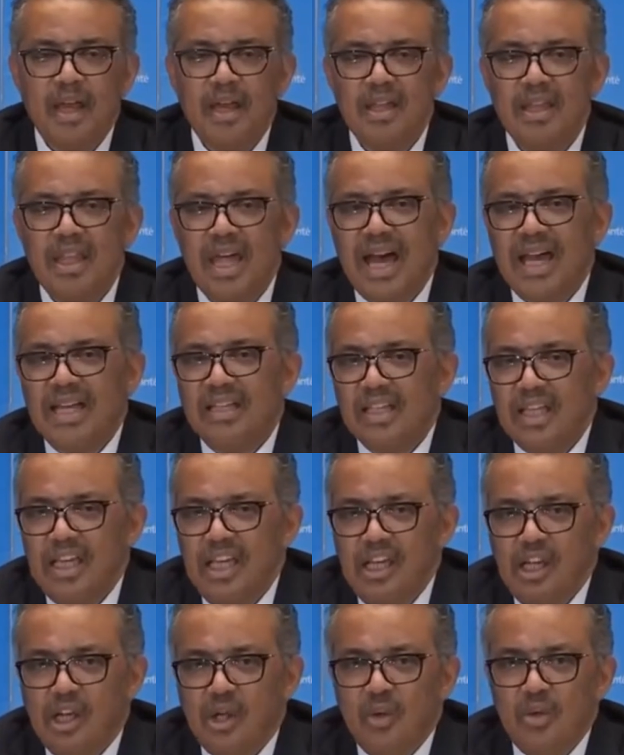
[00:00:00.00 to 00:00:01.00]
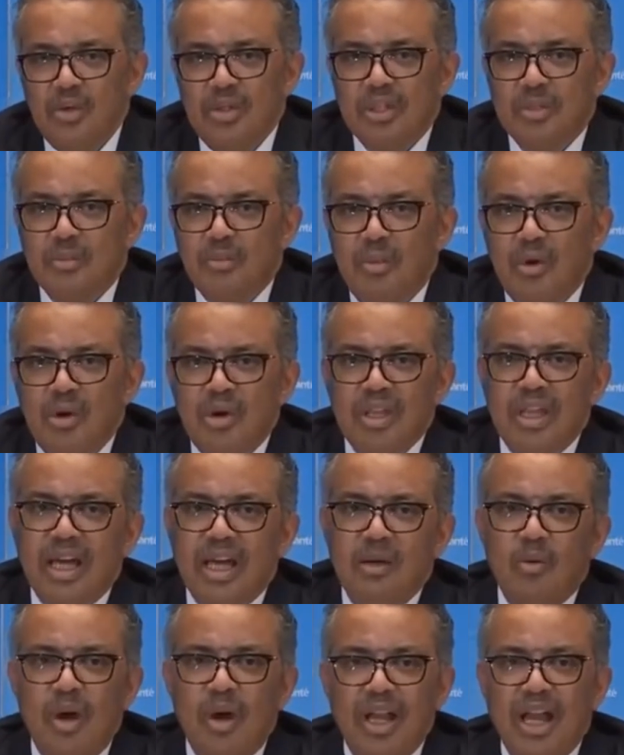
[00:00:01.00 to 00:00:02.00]
That includes more
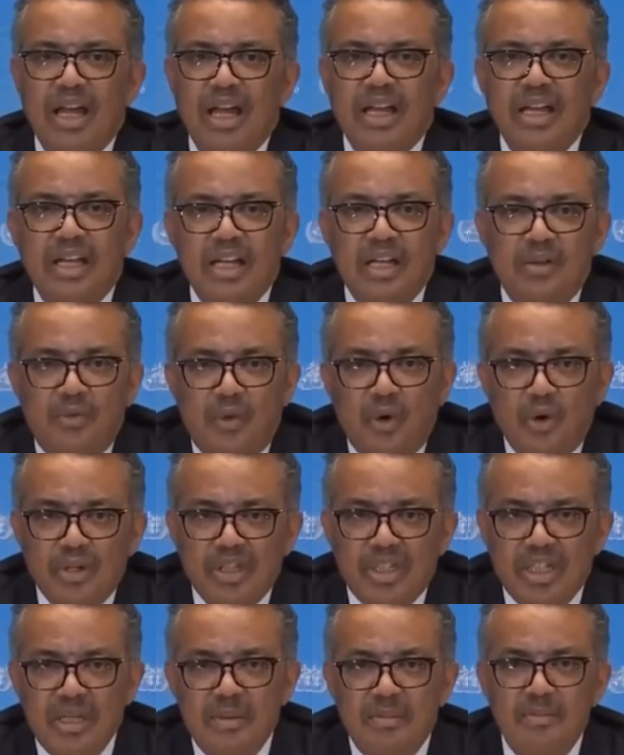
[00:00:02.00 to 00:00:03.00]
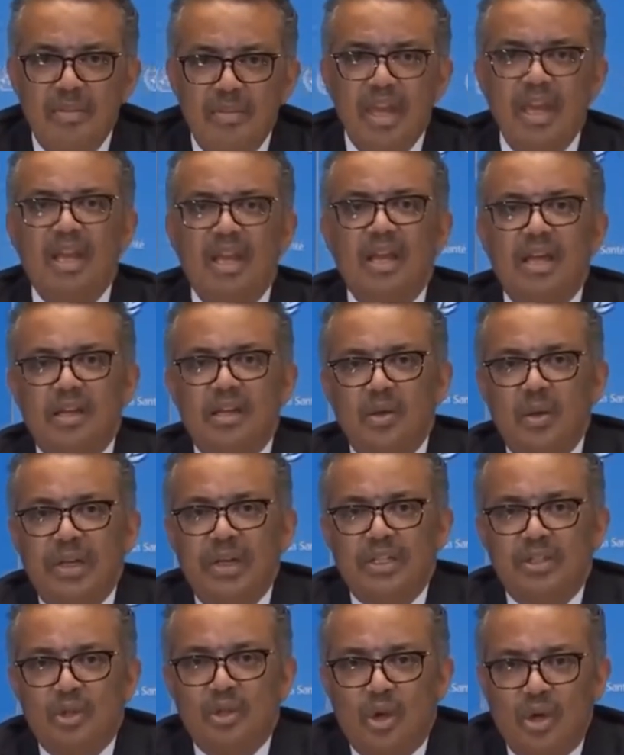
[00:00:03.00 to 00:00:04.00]
than $140
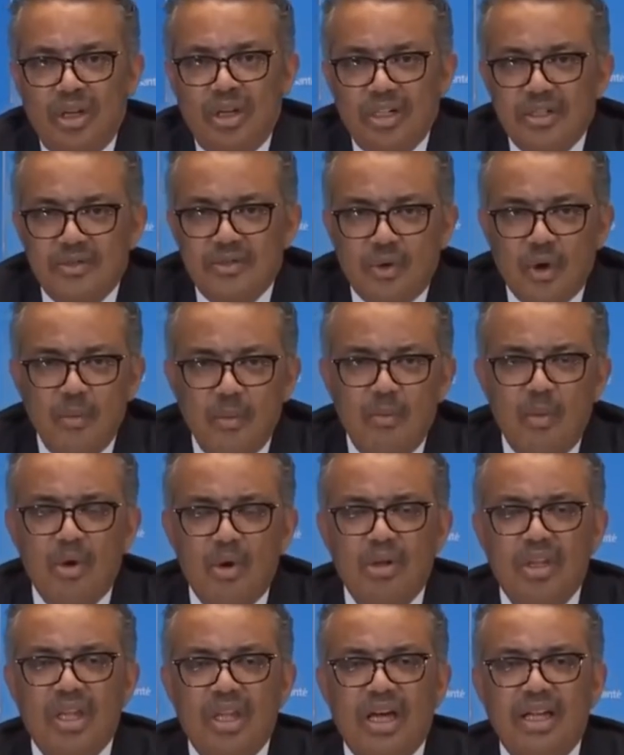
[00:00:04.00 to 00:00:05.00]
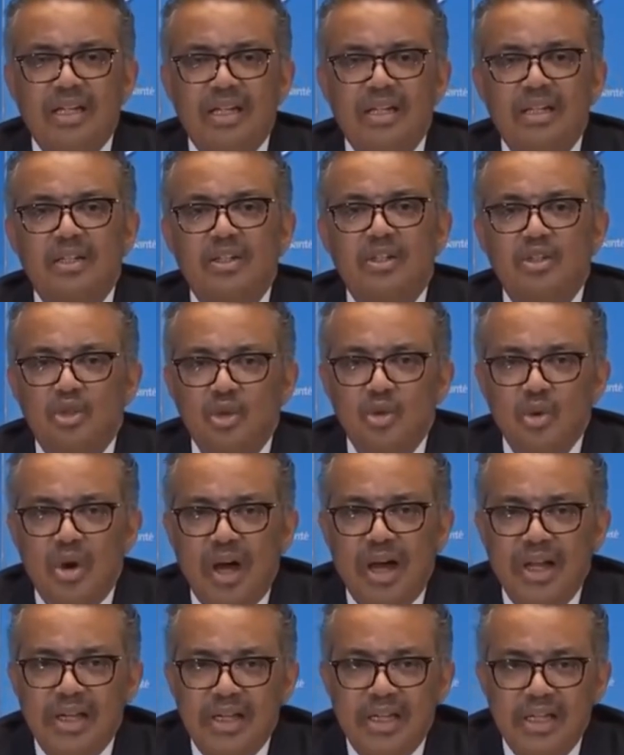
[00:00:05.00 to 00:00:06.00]
million from more than
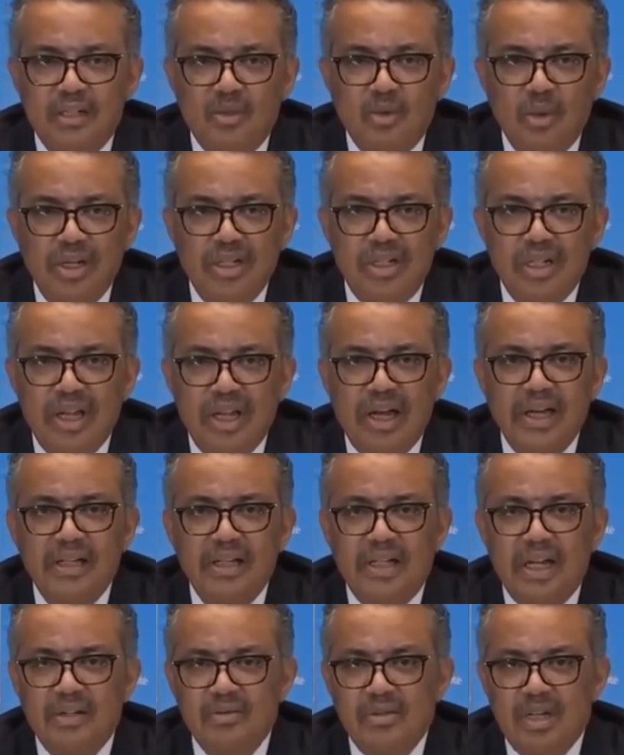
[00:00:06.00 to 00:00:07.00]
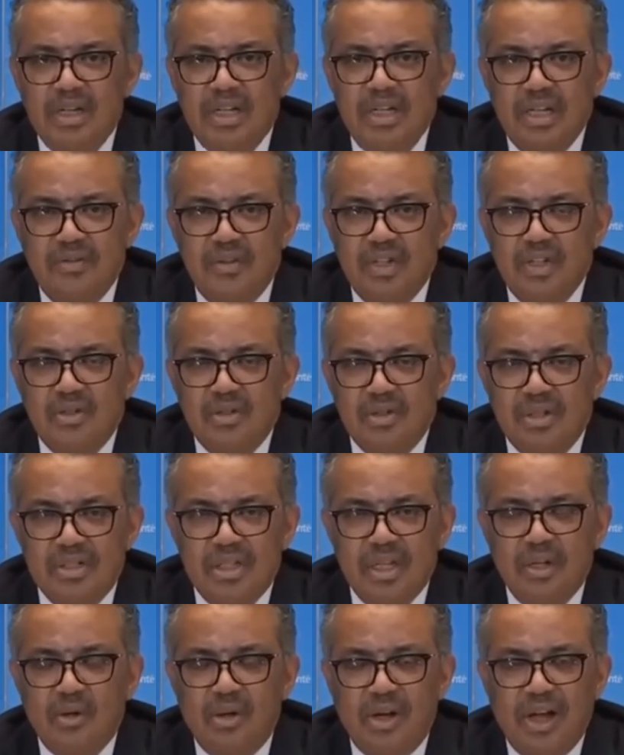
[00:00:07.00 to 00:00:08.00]
229,000 individuals
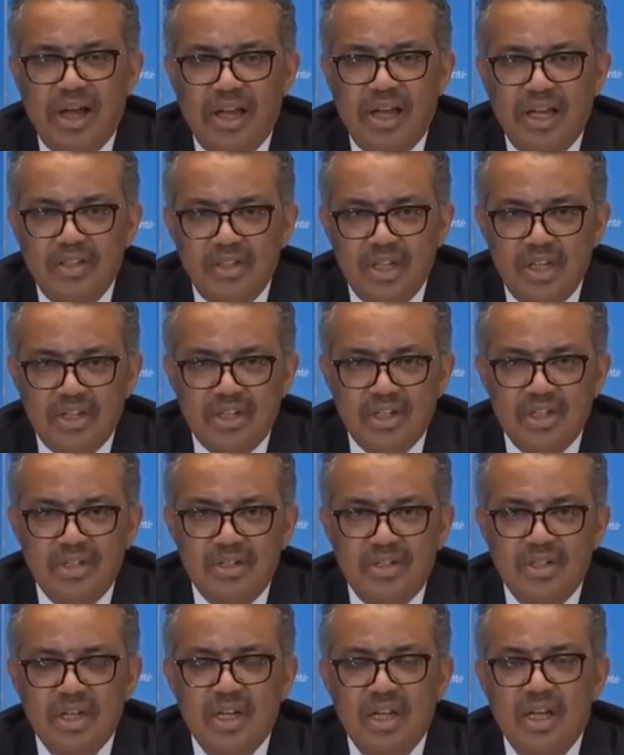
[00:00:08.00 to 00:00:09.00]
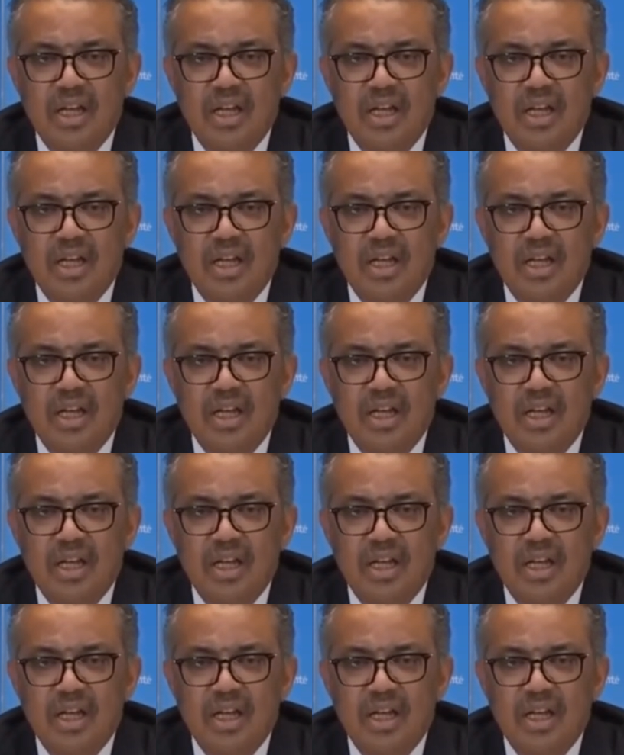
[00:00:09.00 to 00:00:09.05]
and organizations